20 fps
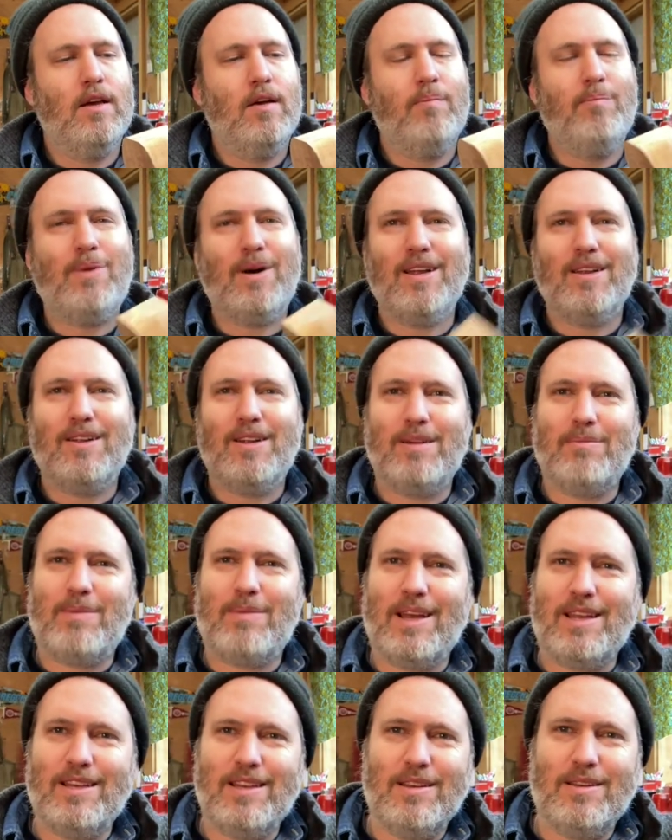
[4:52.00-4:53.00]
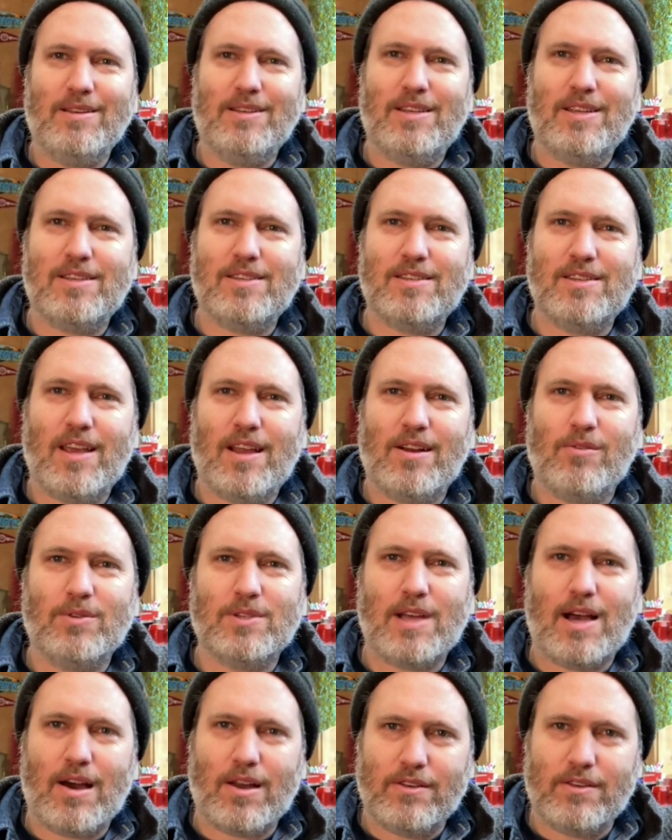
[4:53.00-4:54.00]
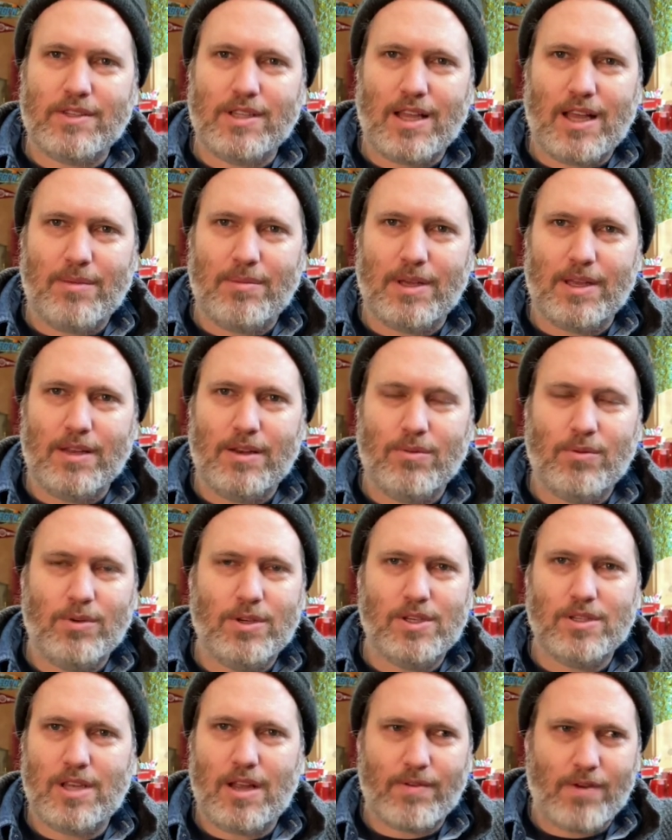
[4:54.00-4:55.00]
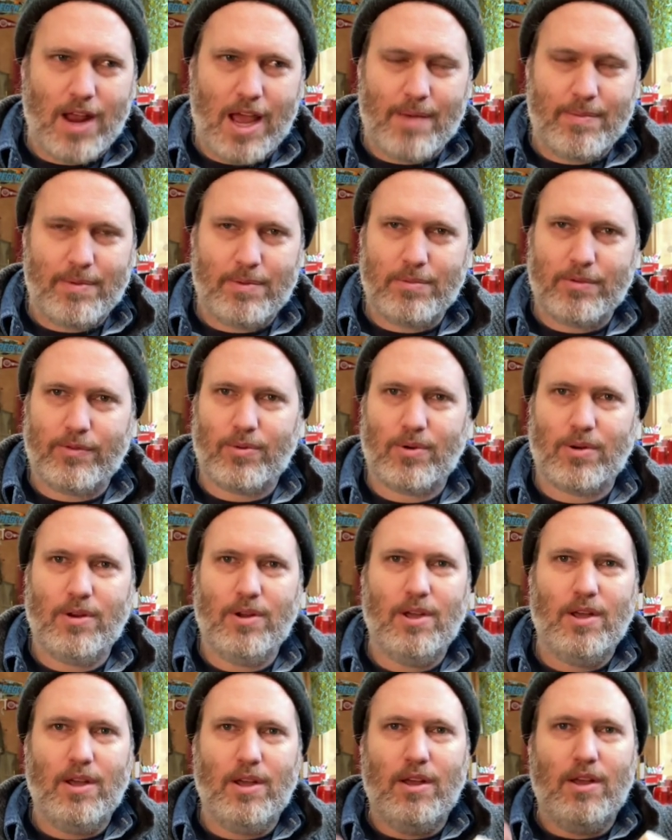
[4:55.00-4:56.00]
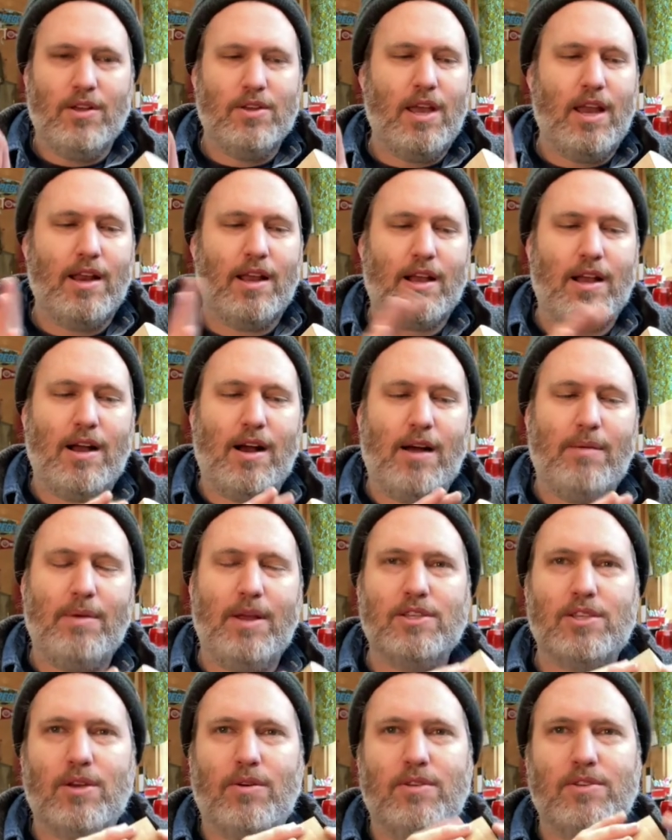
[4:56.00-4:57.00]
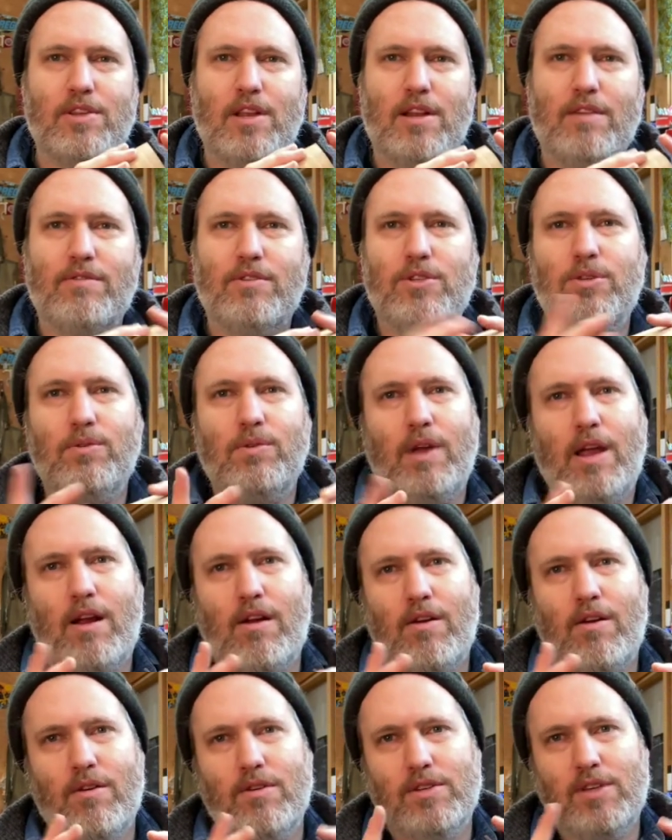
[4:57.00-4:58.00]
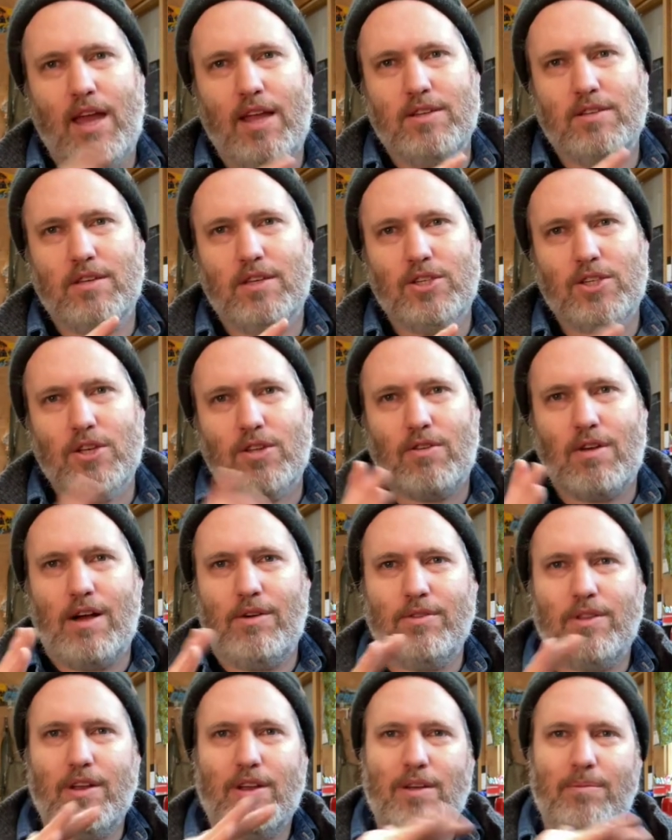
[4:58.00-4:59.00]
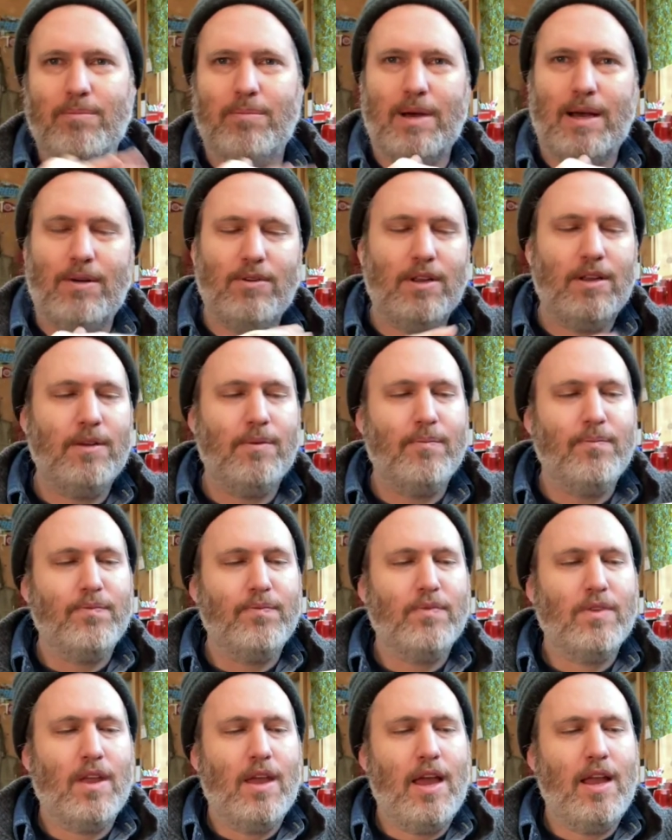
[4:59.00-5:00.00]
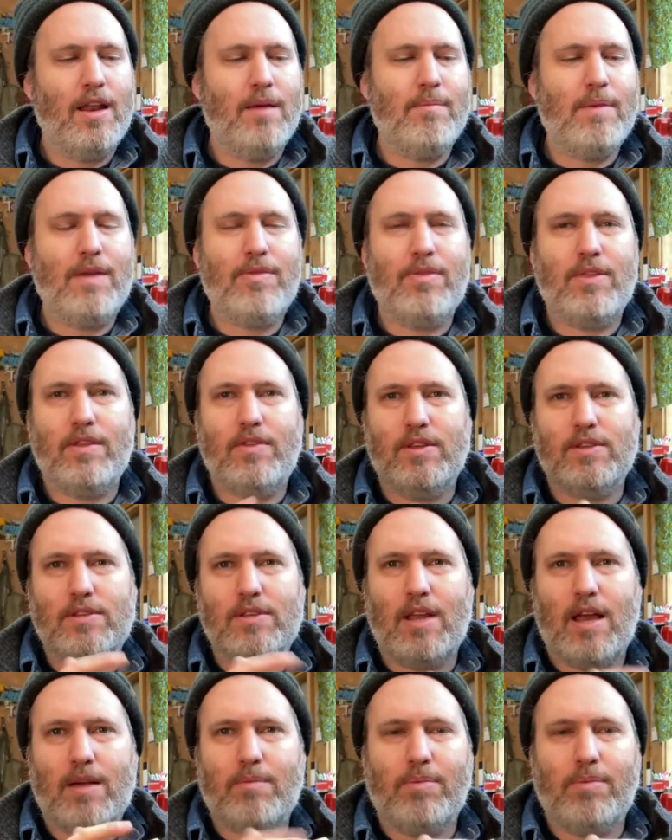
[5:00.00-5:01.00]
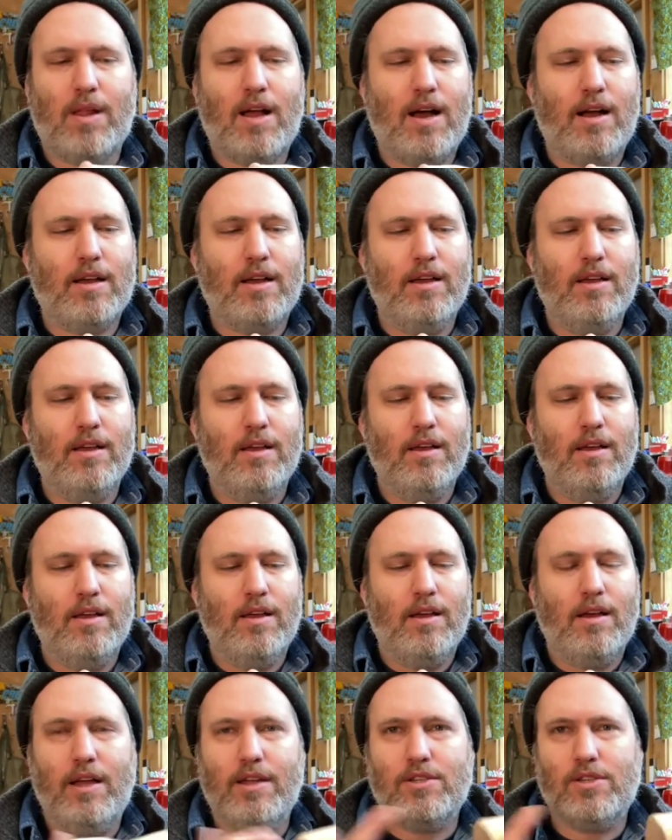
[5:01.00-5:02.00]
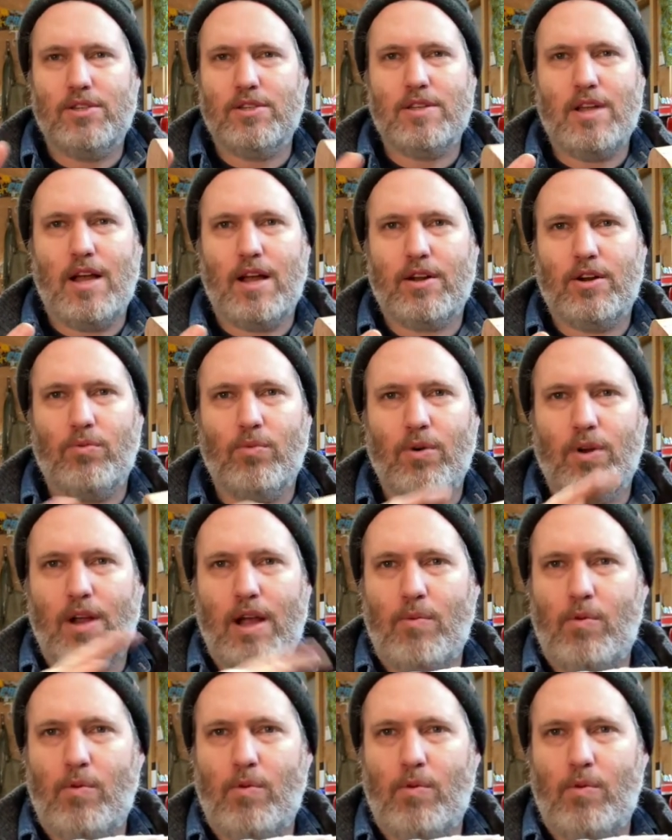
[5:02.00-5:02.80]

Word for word: But my disc sander was out of alignment, which has never happened before. And, it and so instead of the two errors canceling each other out, that compounded, and it meant that this neck block it's just not going to work.